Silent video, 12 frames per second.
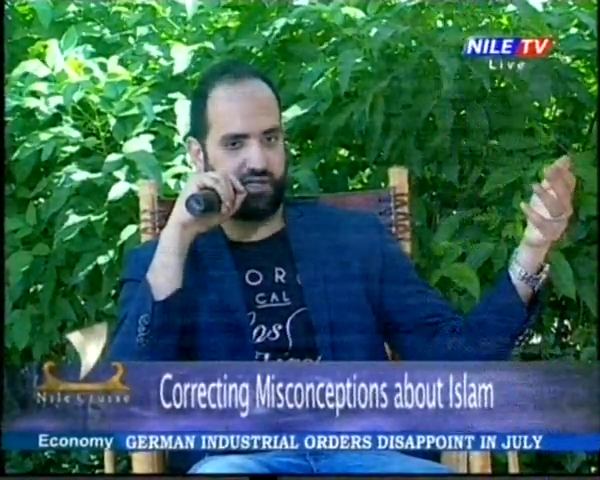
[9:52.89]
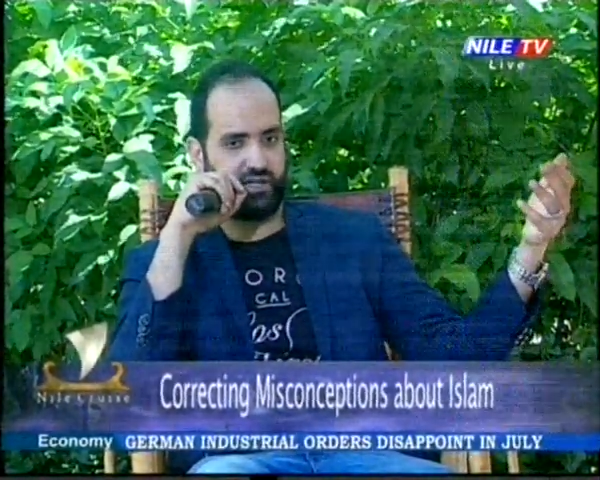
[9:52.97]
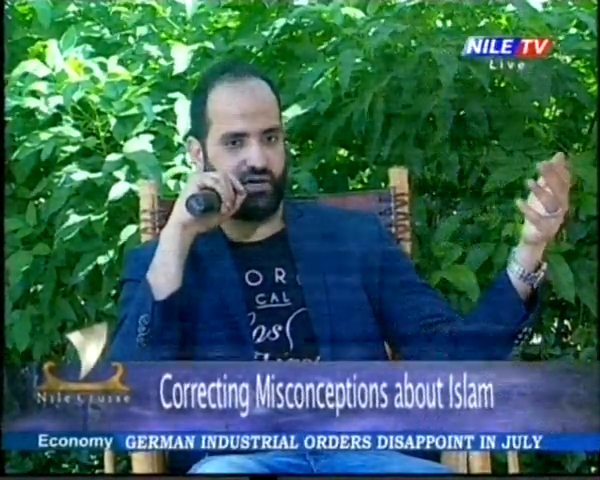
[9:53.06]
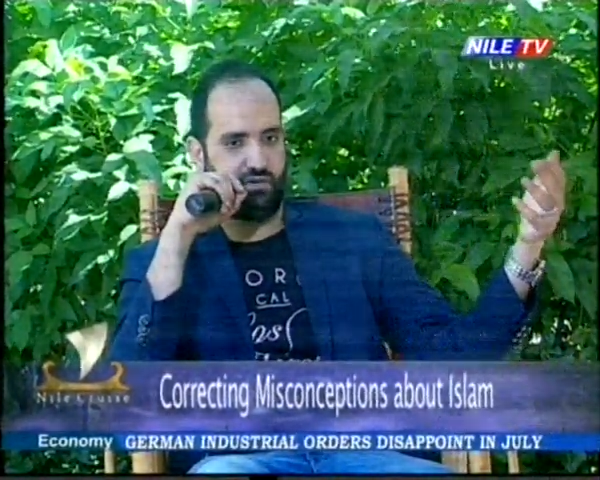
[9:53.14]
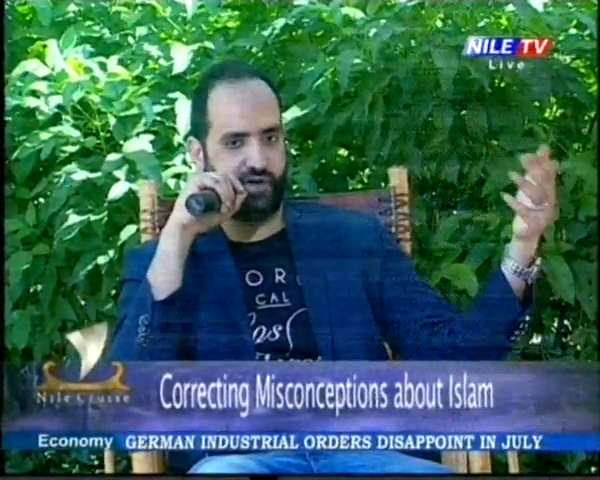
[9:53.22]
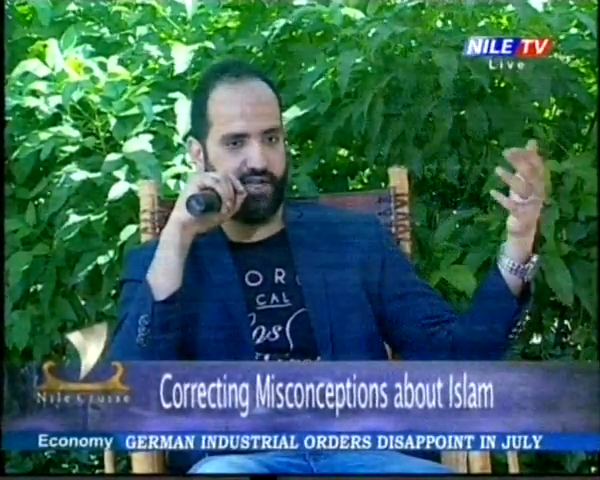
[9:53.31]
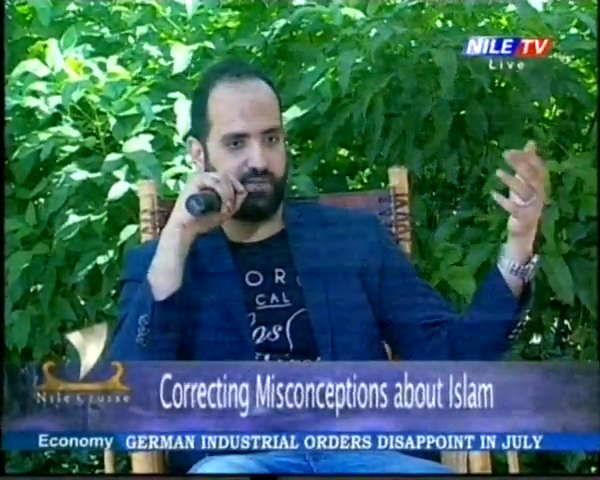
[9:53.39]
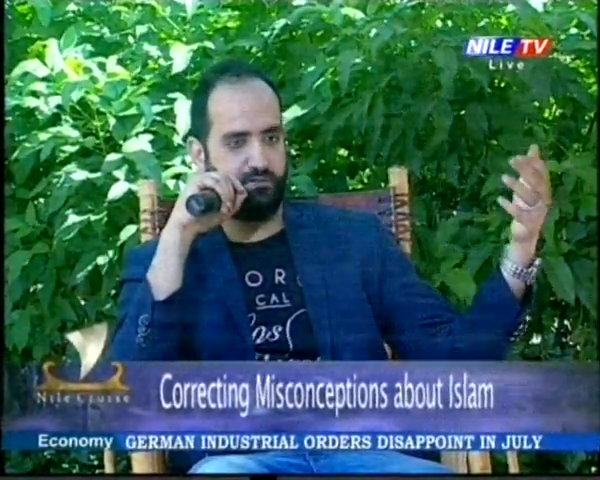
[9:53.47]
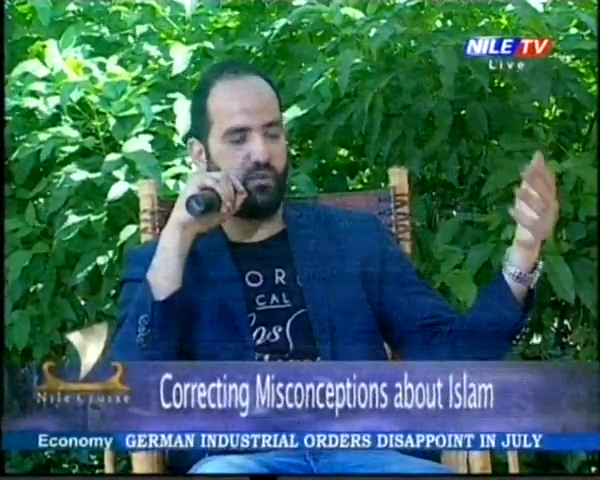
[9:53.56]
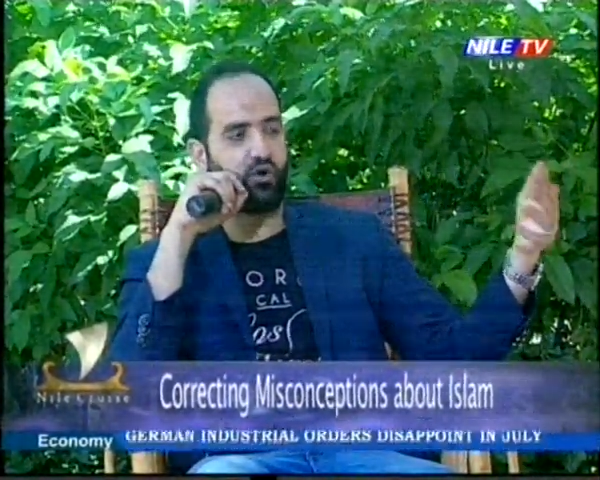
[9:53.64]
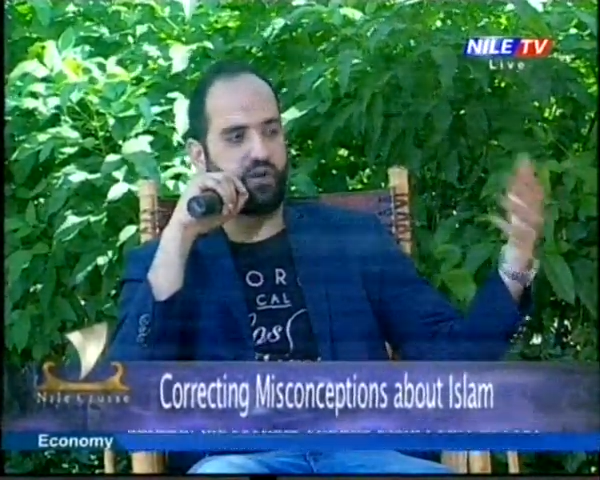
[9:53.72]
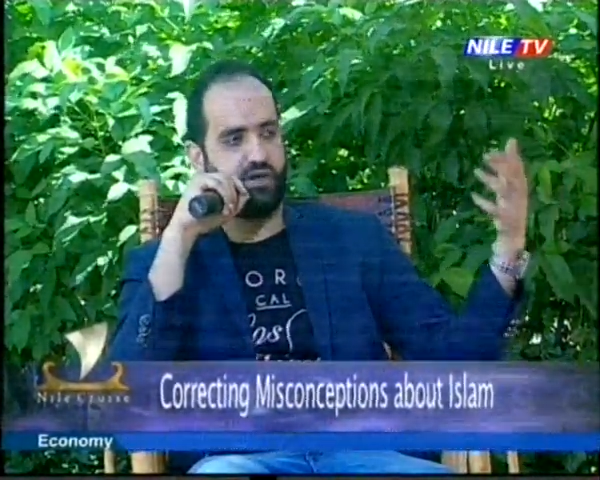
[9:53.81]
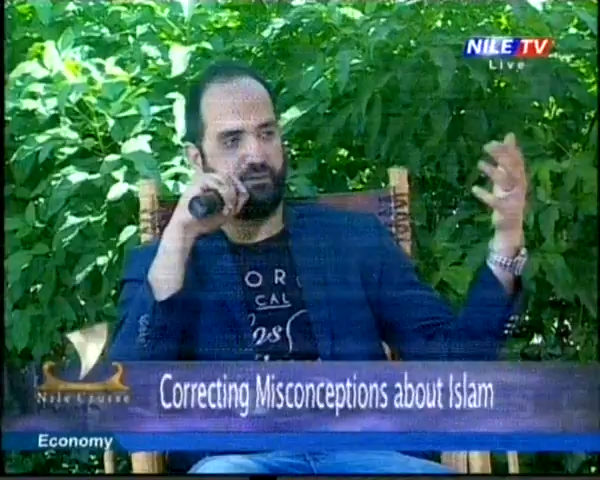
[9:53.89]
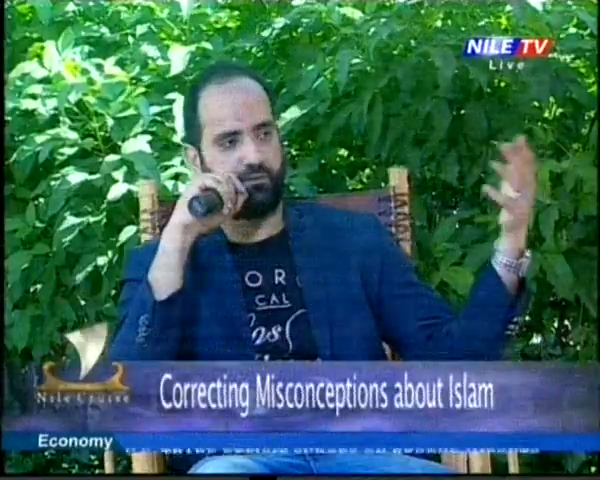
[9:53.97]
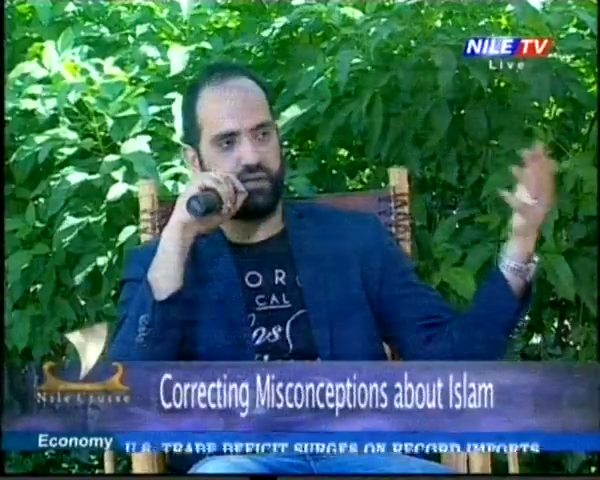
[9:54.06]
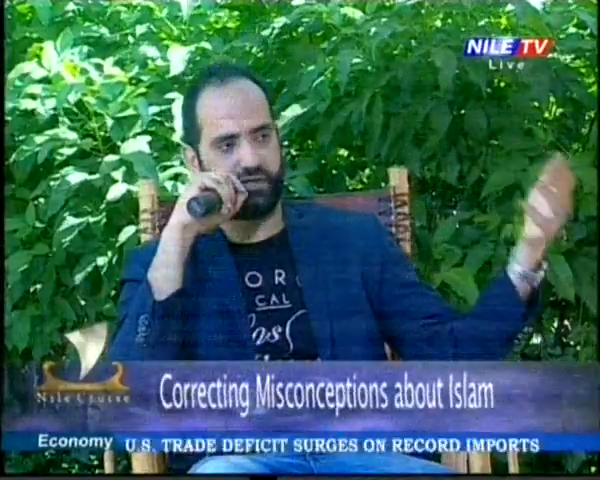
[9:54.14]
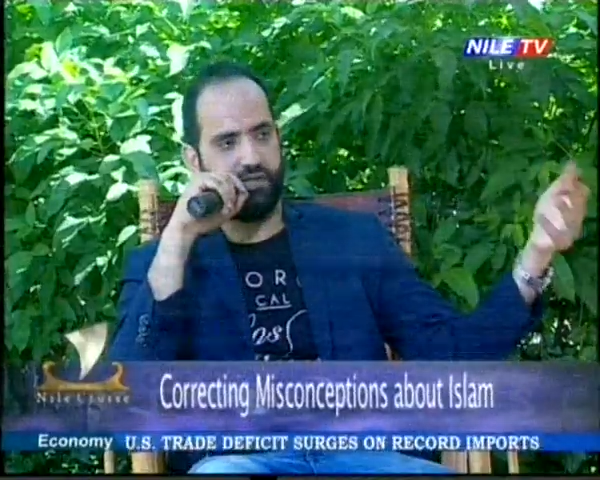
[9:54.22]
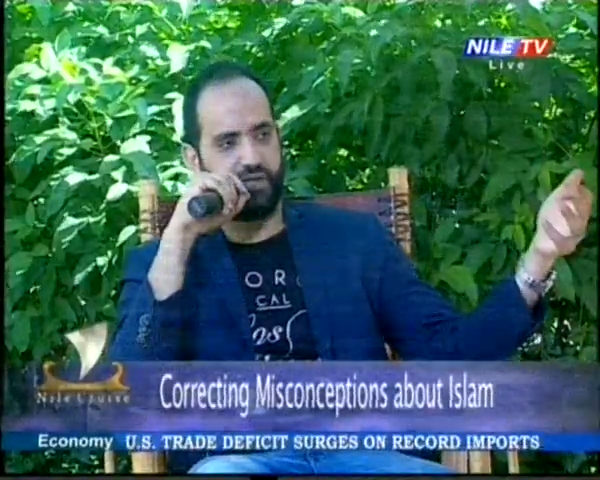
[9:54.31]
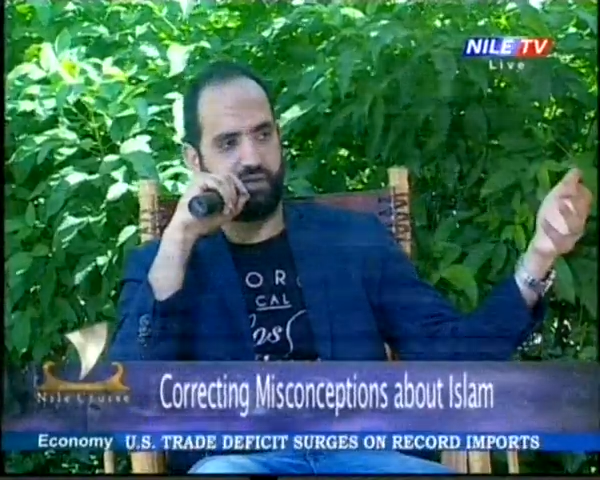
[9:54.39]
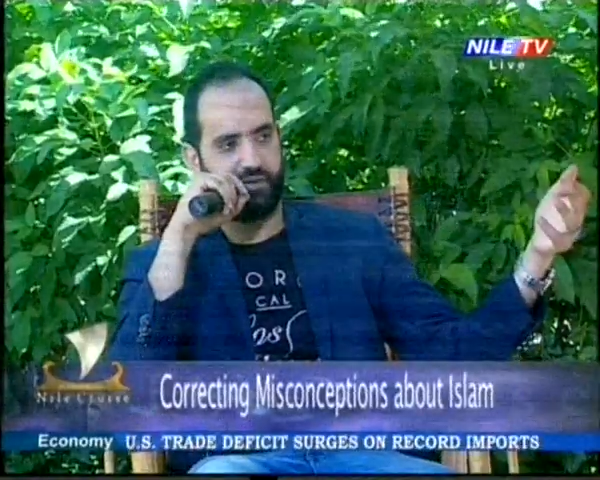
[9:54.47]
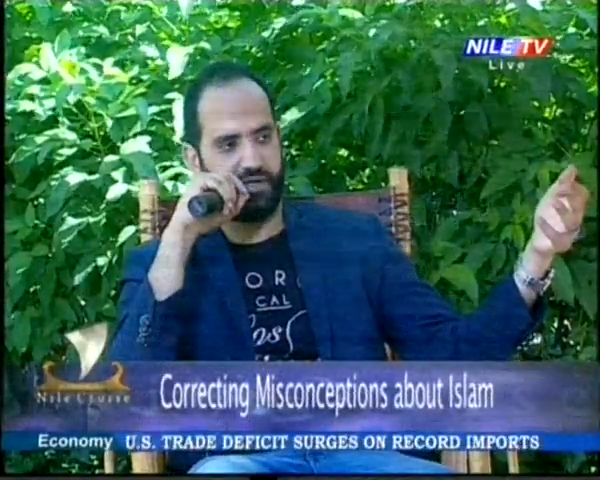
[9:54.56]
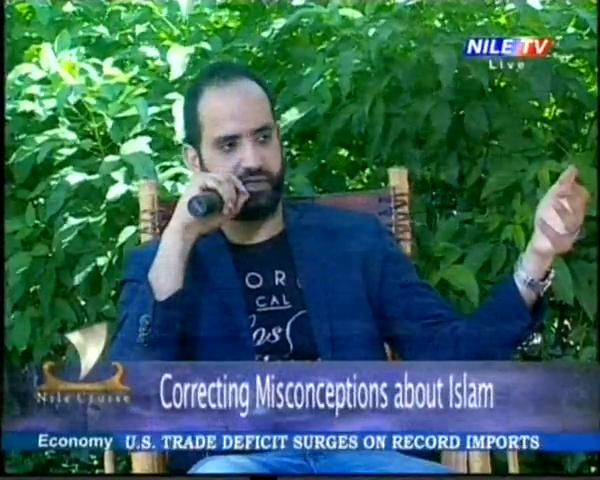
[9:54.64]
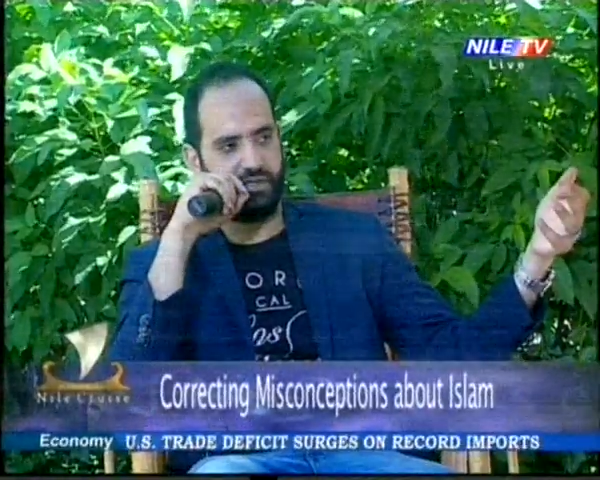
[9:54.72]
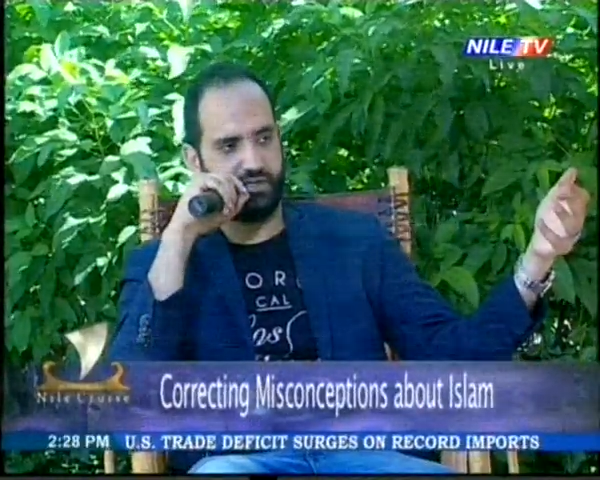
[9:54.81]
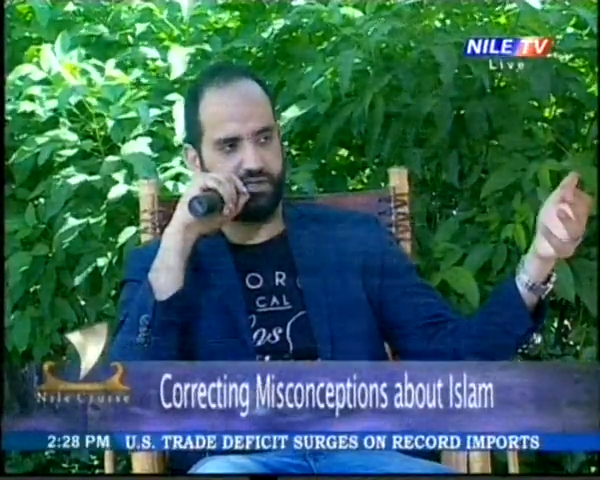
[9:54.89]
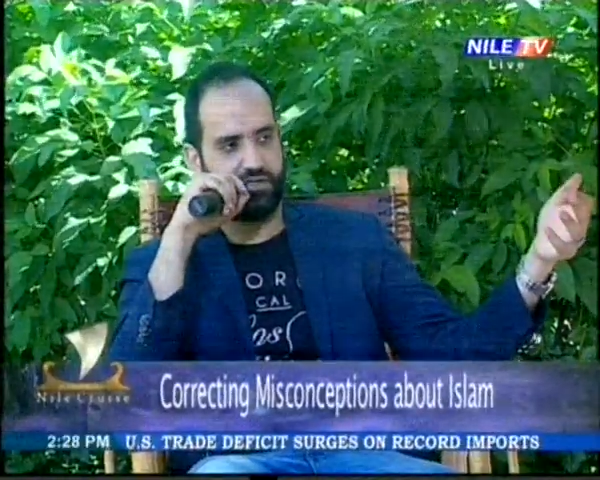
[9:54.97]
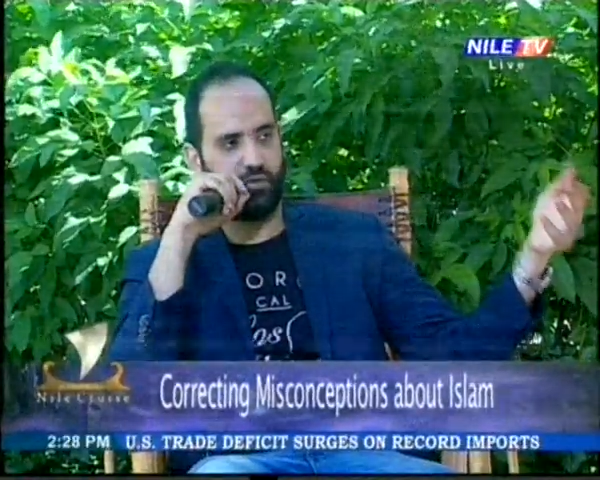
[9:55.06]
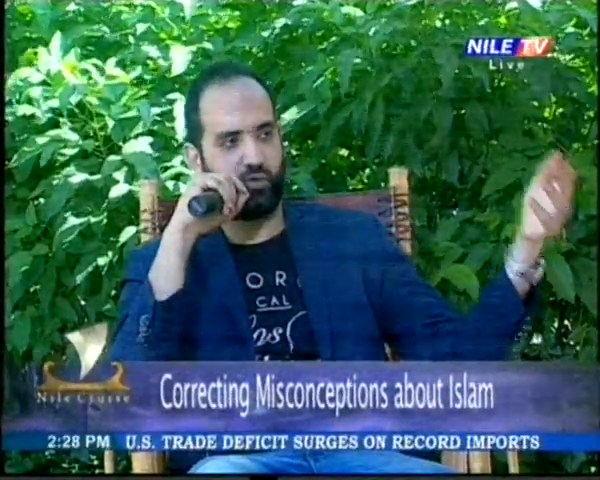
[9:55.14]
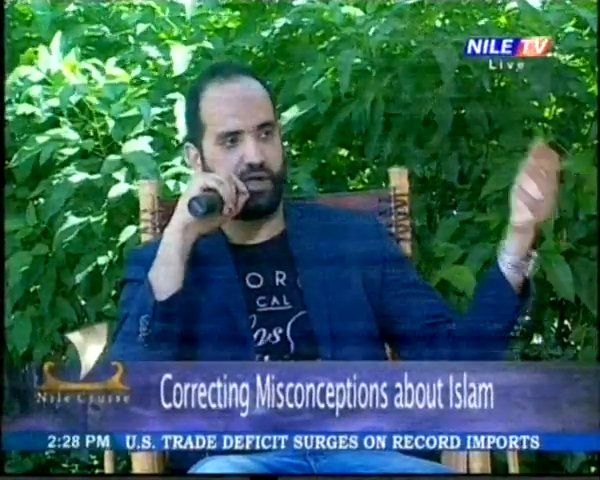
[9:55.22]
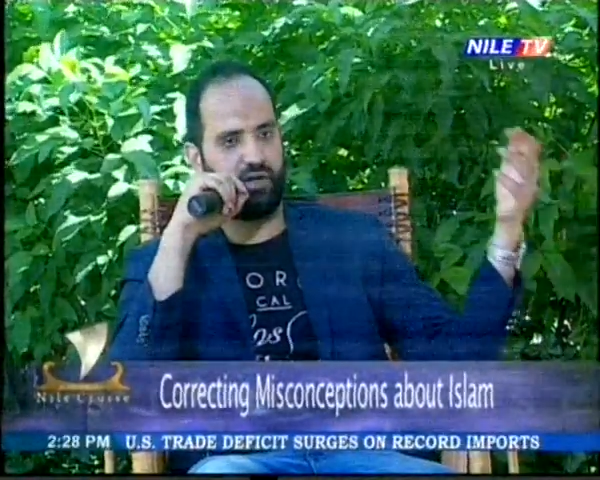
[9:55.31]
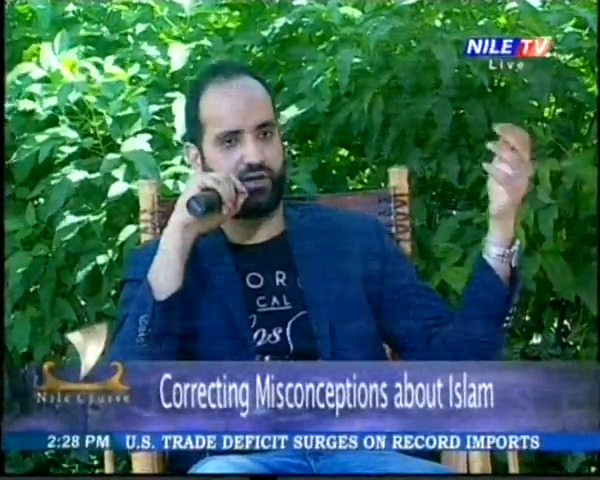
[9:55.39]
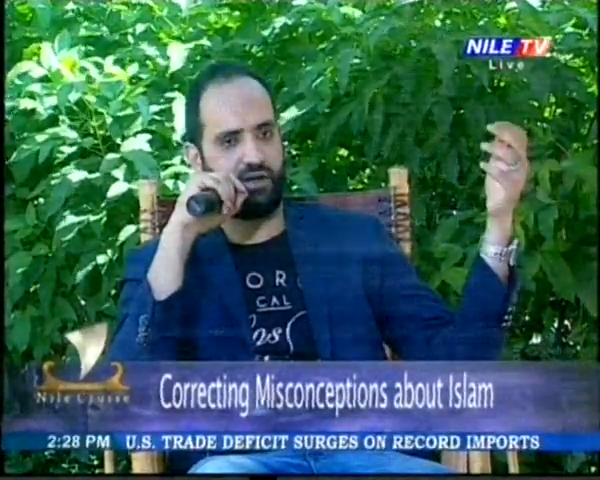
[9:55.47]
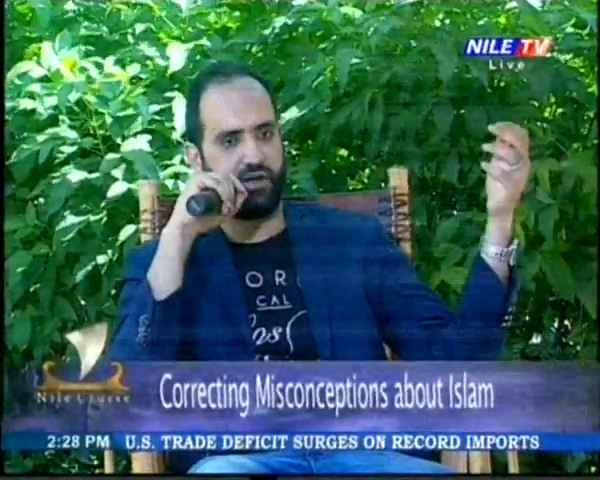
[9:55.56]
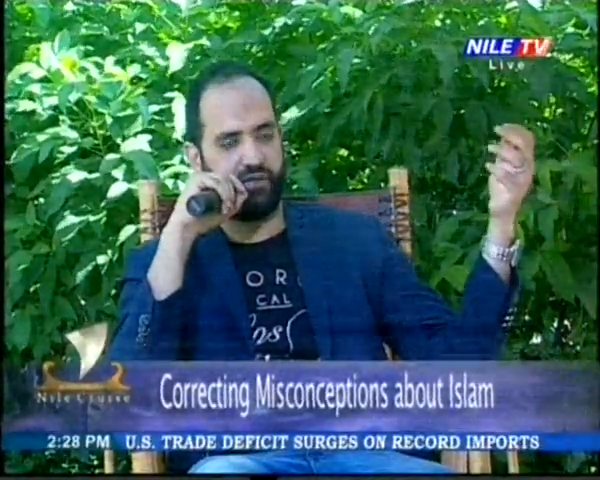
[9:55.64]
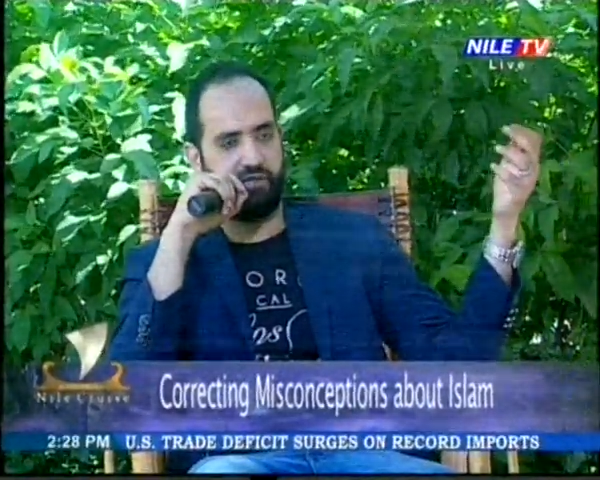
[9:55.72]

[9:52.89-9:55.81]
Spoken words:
create more Muslim communities where